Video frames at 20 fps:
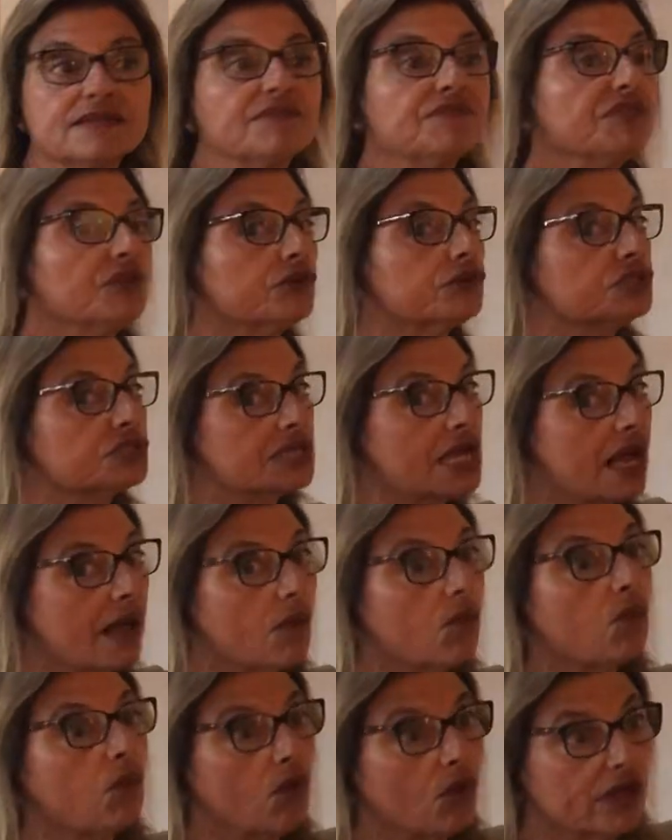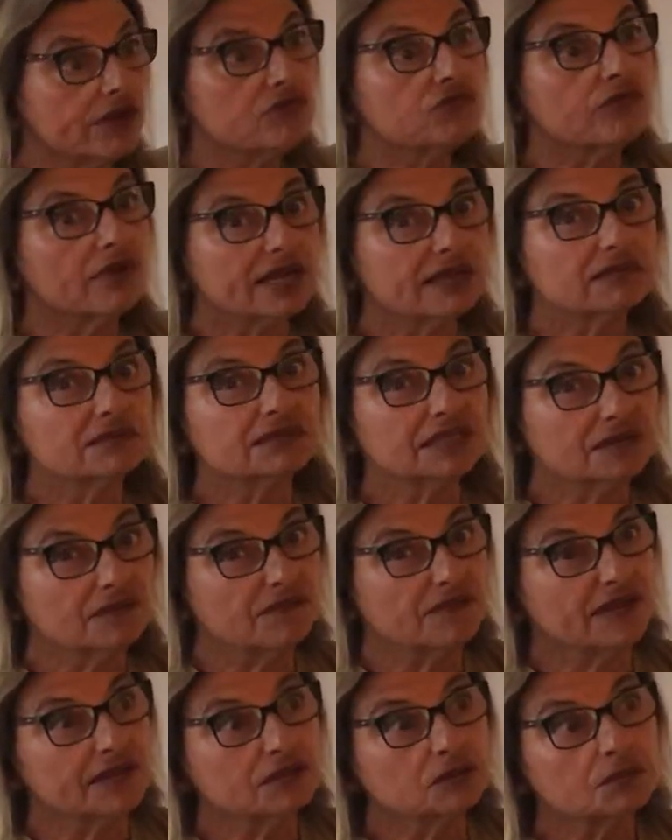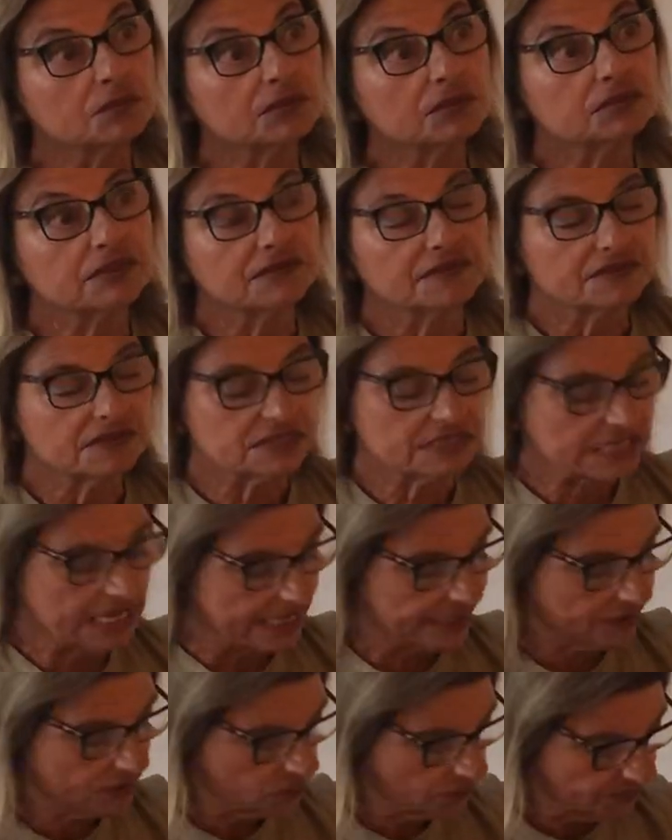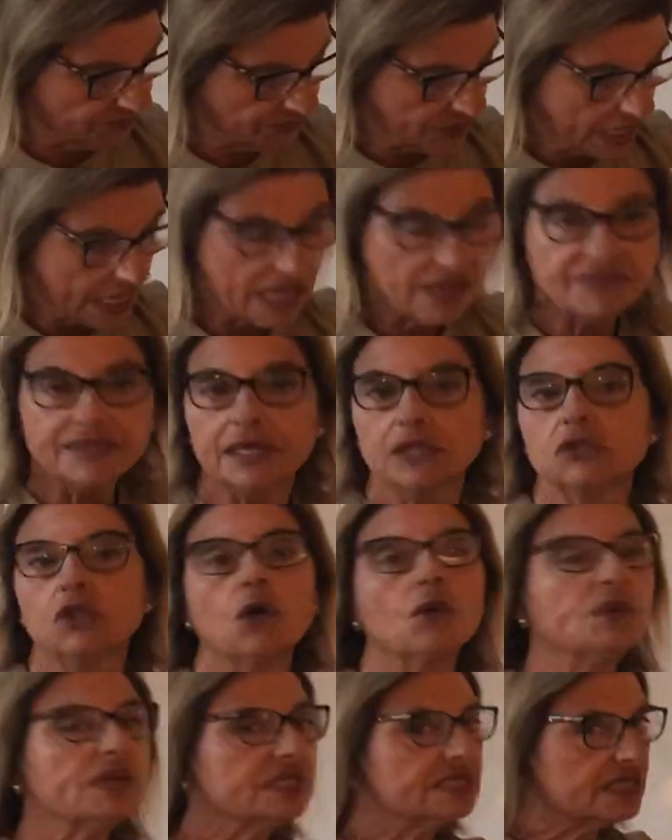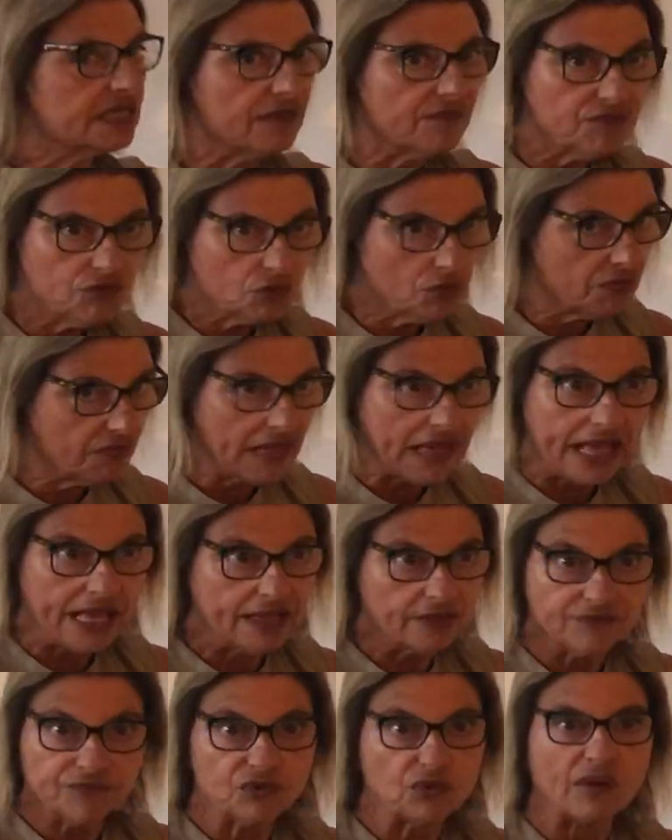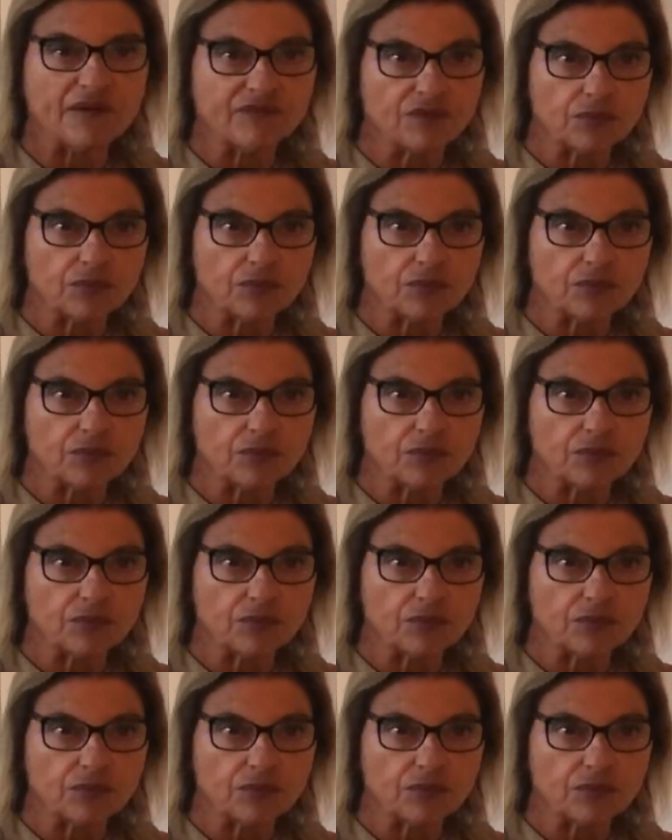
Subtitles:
If there's not one readily available at the sale, they'll always give you that if you have